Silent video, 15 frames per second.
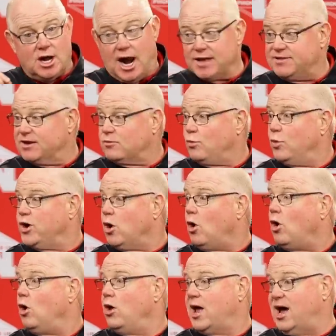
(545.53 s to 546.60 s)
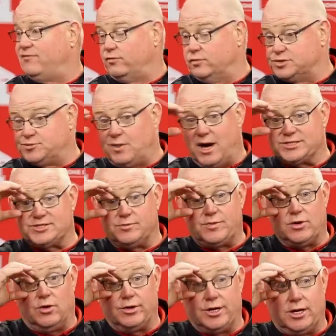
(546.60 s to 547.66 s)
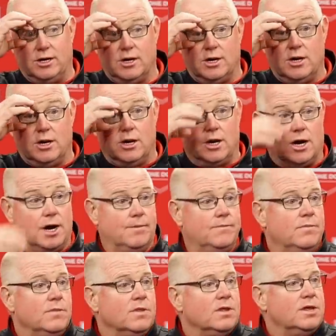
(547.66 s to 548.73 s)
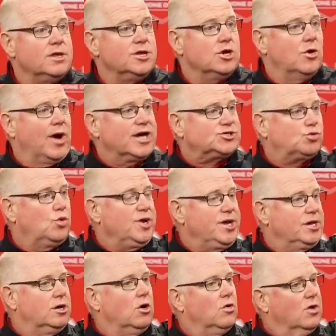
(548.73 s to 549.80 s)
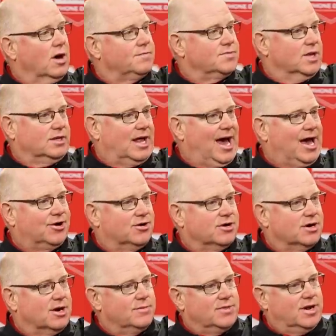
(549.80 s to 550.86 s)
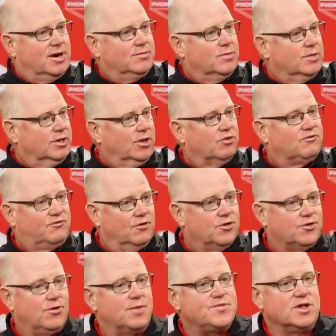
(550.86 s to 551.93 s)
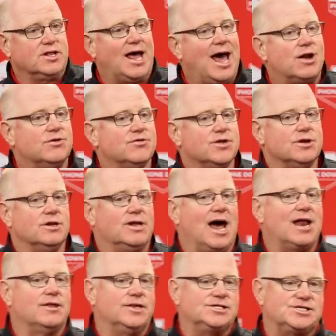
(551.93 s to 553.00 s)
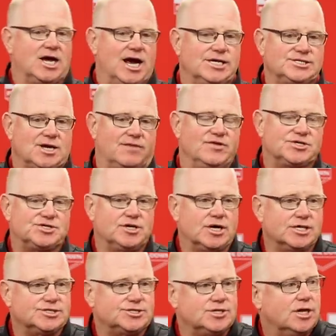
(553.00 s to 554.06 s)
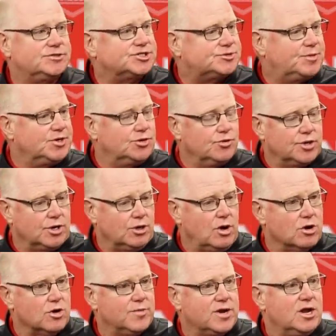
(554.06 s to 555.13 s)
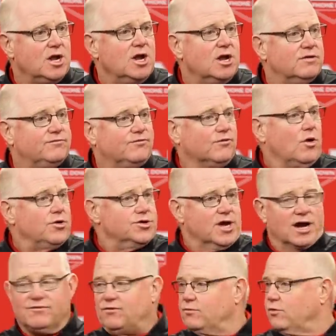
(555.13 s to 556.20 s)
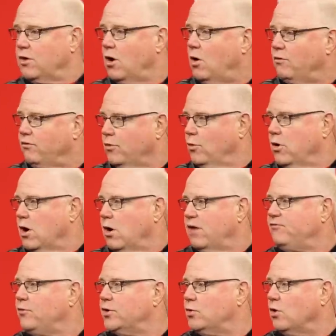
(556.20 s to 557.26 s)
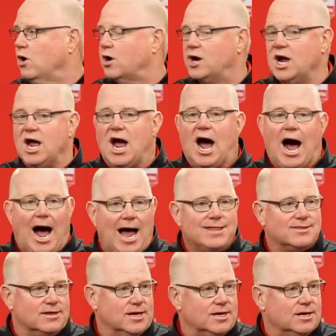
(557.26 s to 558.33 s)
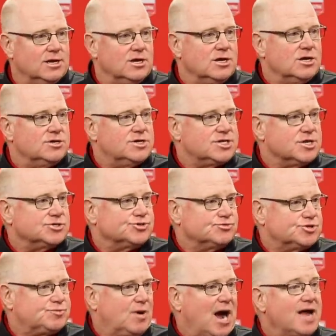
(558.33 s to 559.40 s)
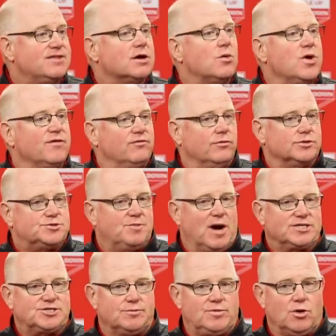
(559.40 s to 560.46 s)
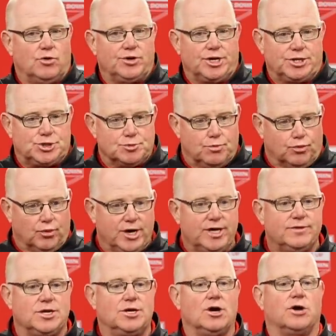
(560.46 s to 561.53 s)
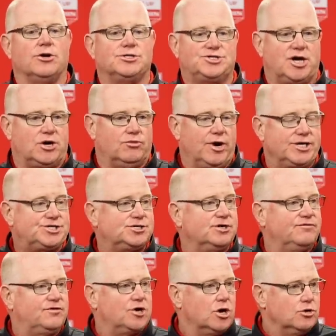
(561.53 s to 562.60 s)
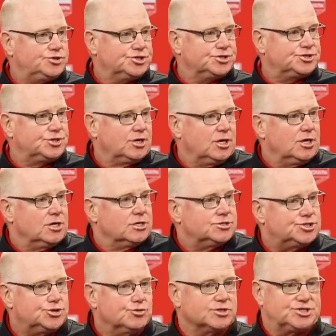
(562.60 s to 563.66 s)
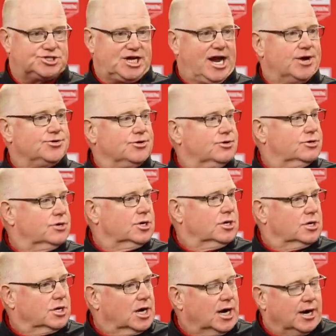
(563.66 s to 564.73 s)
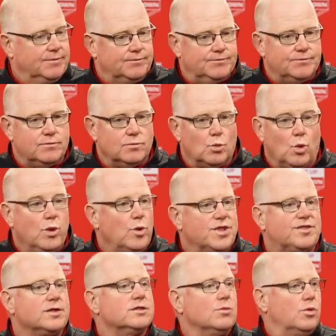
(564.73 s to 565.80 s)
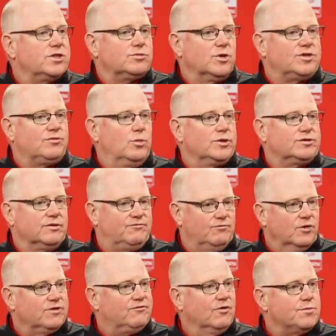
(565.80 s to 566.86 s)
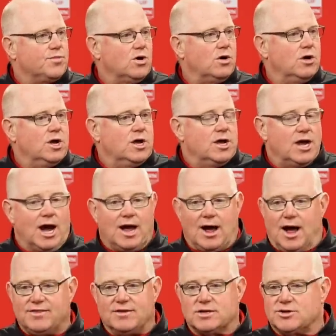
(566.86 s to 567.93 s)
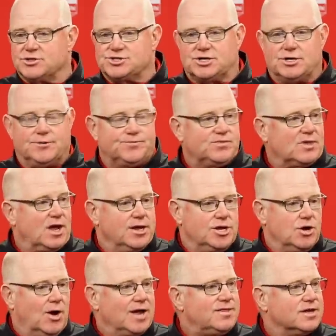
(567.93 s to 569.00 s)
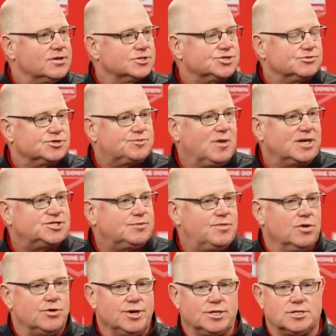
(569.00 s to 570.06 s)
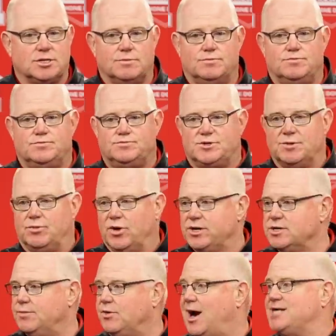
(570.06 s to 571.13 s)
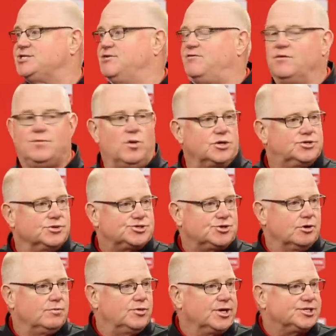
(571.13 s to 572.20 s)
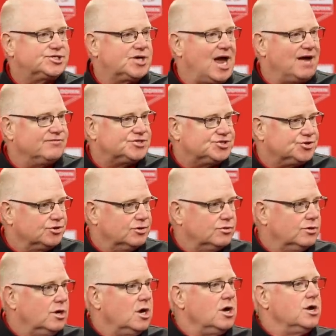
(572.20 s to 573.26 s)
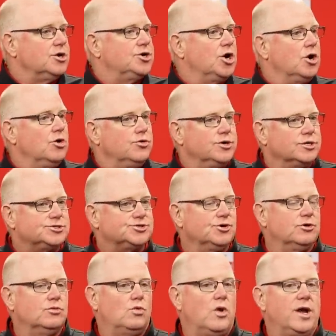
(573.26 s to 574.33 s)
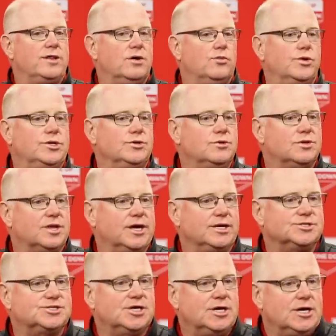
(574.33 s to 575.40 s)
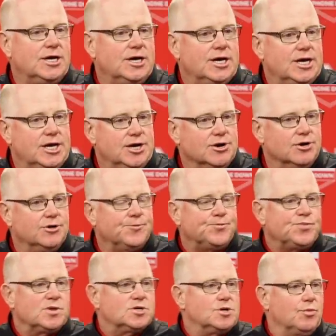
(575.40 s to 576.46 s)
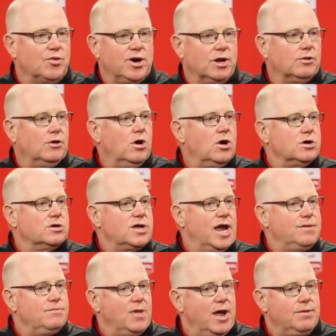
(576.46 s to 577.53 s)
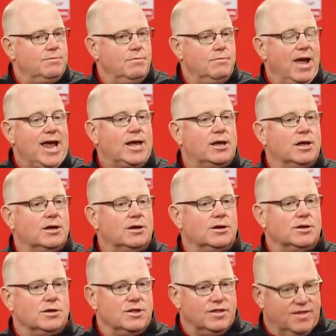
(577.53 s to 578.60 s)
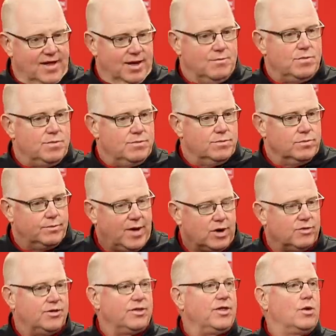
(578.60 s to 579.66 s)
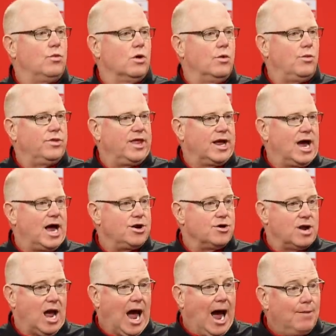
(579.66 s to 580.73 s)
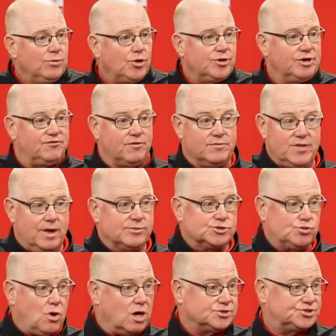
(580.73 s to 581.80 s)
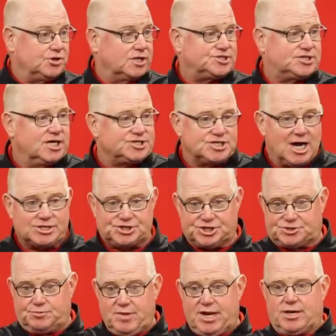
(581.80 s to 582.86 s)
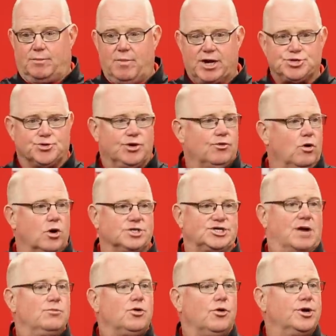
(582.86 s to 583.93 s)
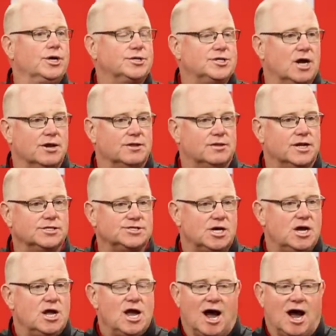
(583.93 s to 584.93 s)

I think we all have a responsibility, as we go up the ladder. I mean, I'm a little further up the ladder than a lot of these guys, obviously, because I've just been doing it longer. But for all you guys, for wherever we work, I think that there's a response. I think we have a responsibility to bring the younger generation of coaches to a standard within football. I think there's a responsibility to bring Nebraska football to a certain place, to have a certain code and a certain way that we do things here, to bring along and make them better than they were when they got here. I'm learning from them as well. So it's not just me in a mentoring role, because I'm learning a ton of things.